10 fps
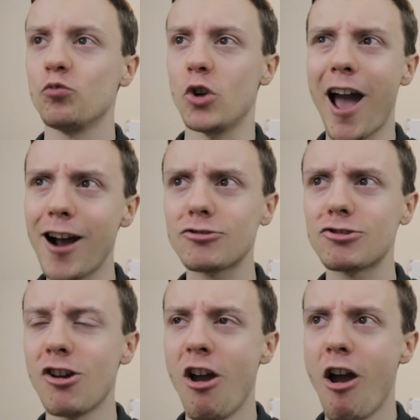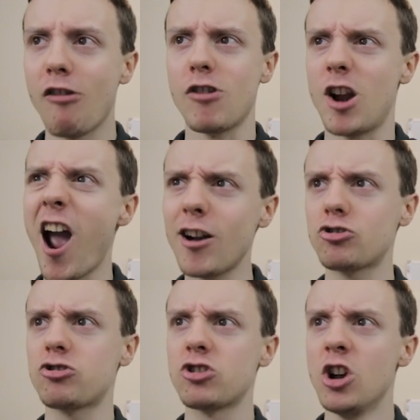Relax,
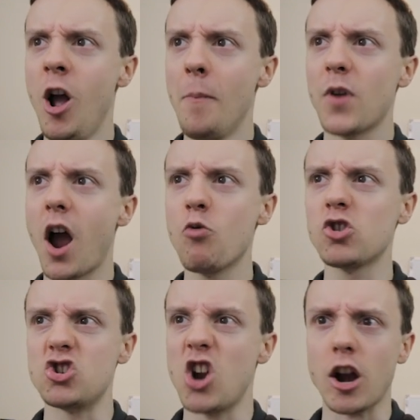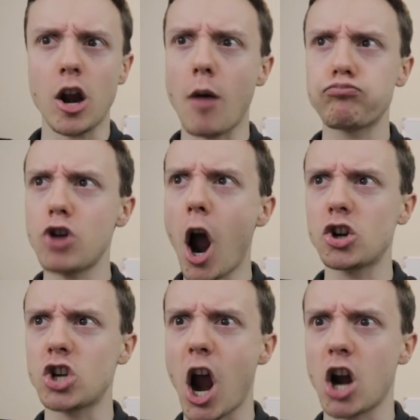relax, I was nearly
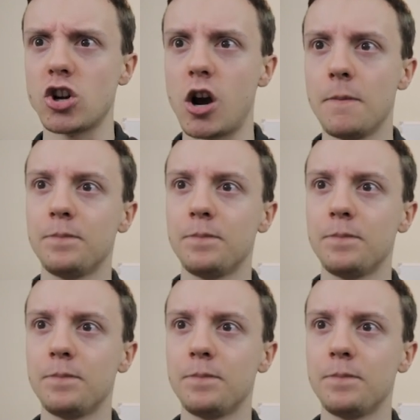abducted!